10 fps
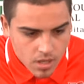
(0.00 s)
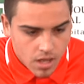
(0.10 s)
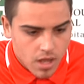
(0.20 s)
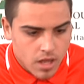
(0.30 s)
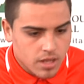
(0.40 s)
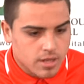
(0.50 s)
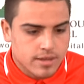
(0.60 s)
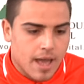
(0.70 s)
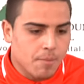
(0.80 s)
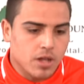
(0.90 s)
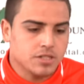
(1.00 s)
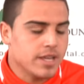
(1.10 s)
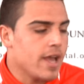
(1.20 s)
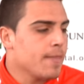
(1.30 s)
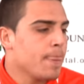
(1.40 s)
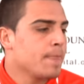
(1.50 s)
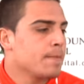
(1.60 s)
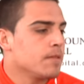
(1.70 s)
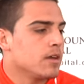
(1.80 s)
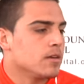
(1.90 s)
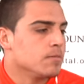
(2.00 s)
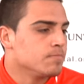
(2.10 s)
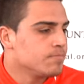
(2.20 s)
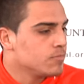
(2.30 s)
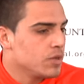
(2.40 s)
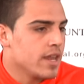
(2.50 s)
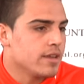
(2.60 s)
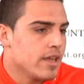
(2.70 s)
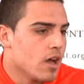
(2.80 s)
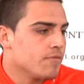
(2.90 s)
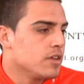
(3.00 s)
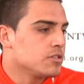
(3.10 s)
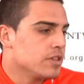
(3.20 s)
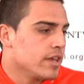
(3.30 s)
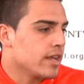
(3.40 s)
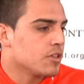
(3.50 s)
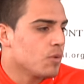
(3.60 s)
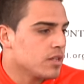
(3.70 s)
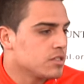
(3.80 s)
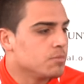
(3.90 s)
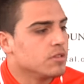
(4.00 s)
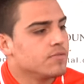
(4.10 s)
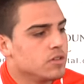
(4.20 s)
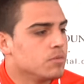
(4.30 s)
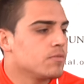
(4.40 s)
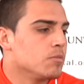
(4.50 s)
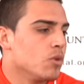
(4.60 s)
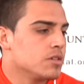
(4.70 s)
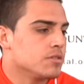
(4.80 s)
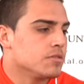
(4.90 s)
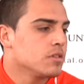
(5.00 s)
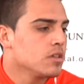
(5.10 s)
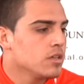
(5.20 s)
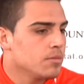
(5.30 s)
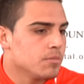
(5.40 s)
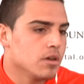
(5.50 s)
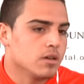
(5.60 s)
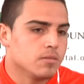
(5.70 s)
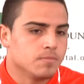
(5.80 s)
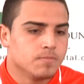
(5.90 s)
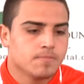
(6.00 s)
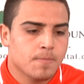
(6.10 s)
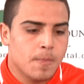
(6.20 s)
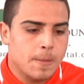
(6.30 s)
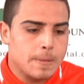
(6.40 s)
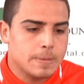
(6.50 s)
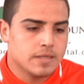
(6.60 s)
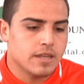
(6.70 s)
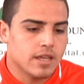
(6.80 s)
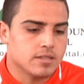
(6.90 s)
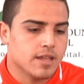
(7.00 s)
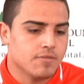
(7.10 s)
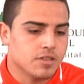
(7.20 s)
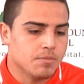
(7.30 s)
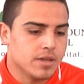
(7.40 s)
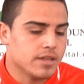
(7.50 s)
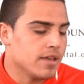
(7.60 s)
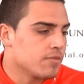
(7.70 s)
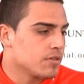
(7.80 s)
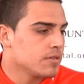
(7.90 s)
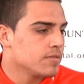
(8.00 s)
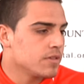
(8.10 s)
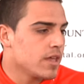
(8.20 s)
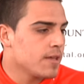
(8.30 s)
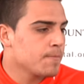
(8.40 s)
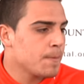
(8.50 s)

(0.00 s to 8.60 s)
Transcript: Not much yet. We had a day off yesterday. I got to watch some of the film from Western. Today is definitely the big day for that.